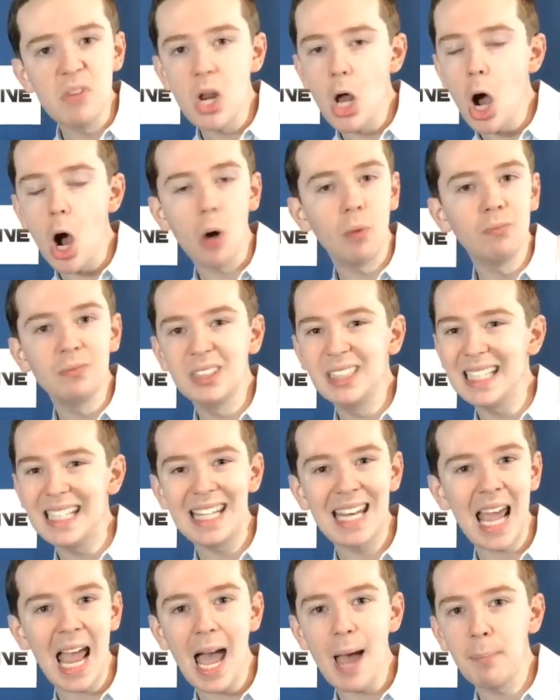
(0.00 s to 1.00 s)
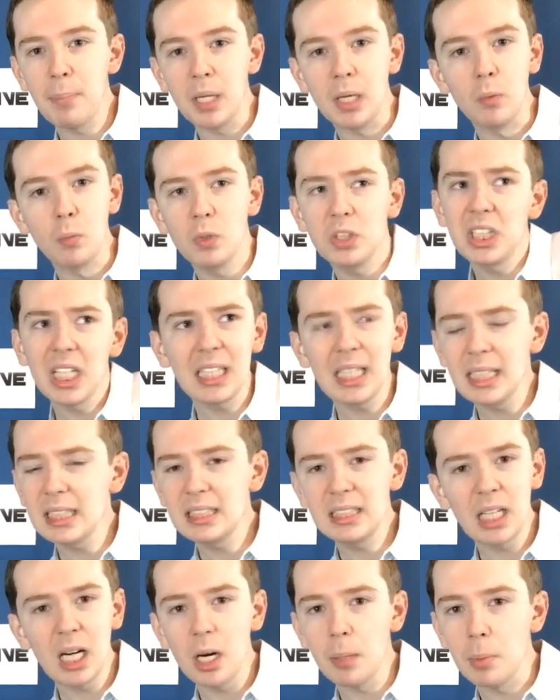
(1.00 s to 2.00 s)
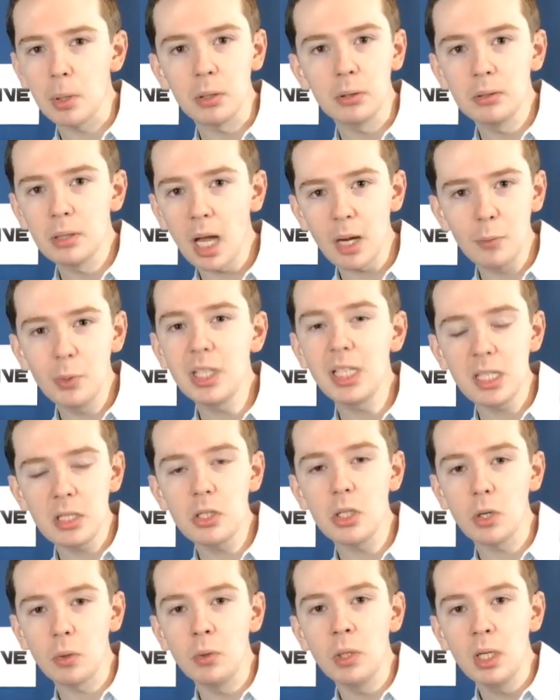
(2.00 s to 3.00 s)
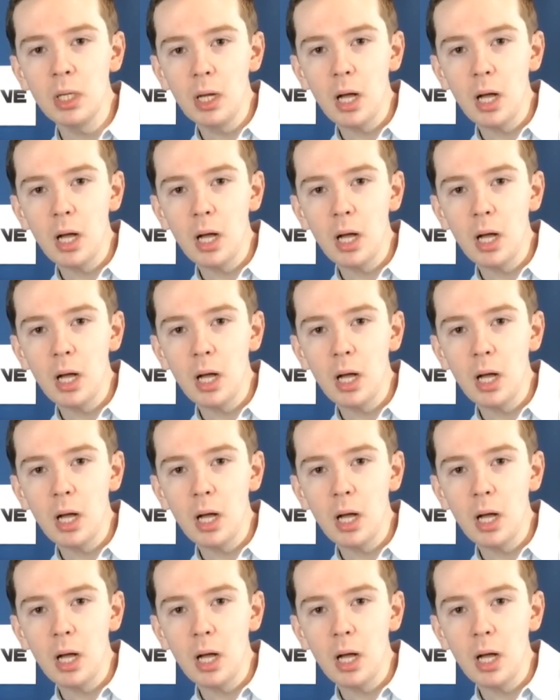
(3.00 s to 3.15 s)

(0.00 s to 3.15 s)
No, didn't happen, which I think is terrible. I really do.